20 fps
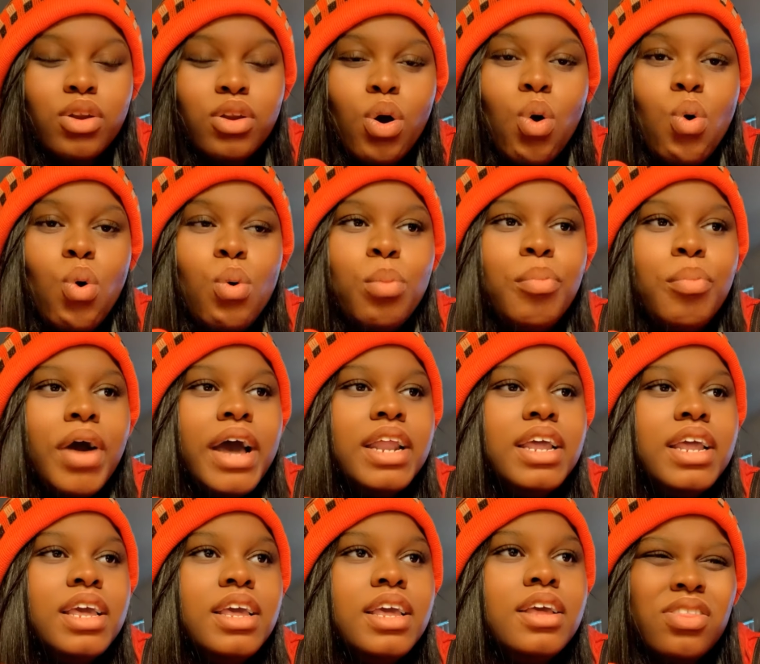
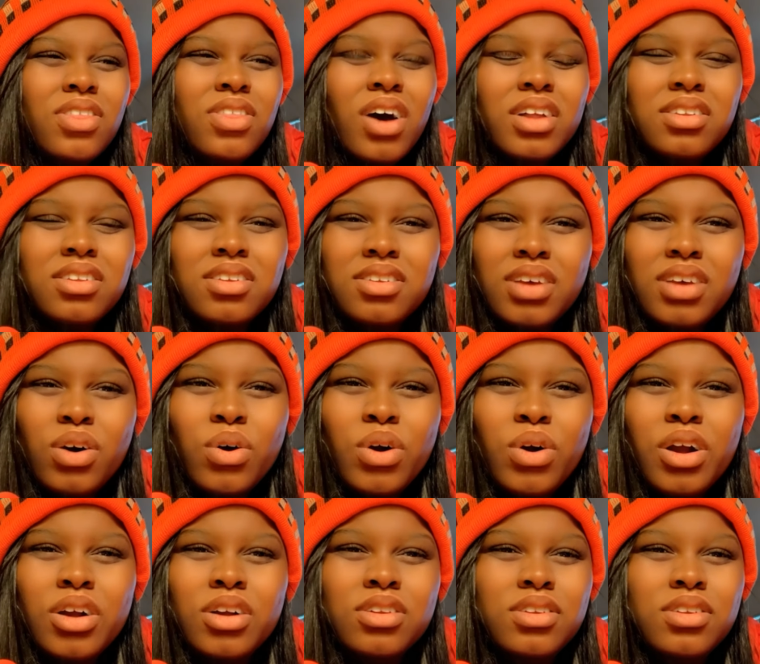Nobody thought to tell
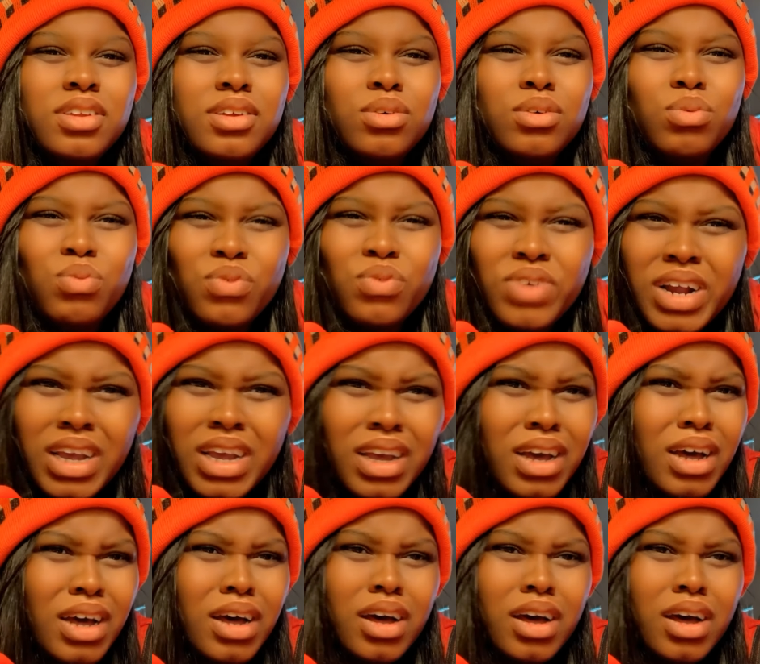her to rent